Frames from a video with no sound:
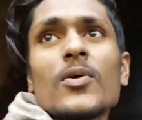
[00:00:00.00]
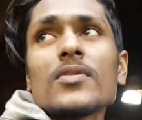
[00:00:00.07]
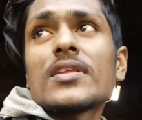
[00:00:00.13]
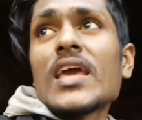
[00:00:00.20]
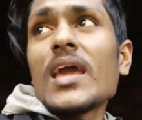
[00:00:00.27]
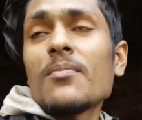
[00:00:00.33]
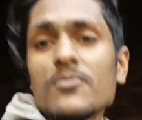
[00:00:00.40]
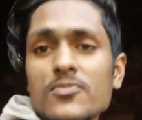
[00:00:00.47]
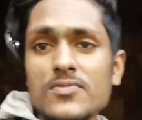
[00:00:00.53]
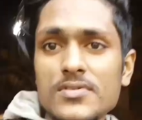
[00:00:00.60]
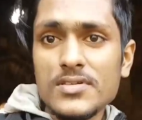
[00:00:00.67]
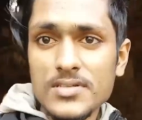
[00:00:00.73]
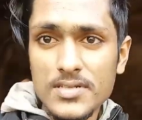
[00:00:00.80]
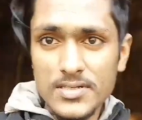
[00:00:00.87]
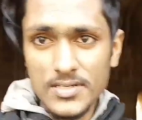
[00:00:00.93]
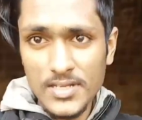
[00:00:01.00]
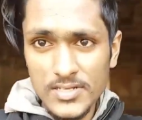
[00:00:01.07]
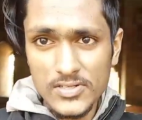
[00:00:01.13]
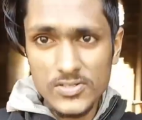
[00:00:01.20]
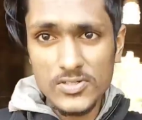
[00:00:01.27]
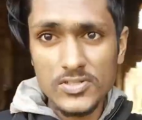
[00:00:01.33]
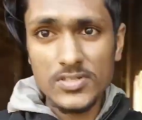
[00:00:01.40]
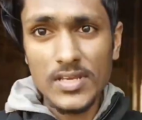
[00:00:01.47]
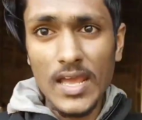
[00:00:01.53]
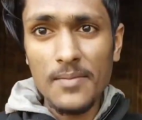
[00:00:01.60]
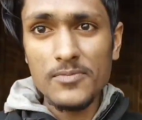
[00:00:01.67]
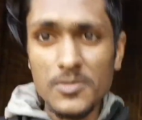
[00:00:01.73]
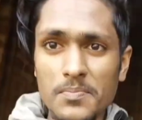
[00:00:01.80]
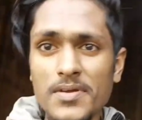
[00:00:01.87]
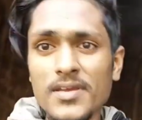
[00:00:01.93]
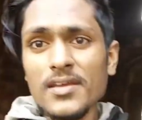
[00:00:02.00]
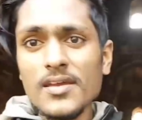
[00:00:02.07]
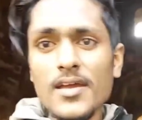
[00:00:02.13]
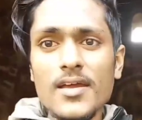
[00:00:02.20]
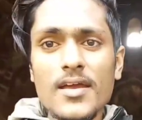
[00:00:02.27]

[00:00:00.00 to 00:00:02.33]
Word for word: all came to be.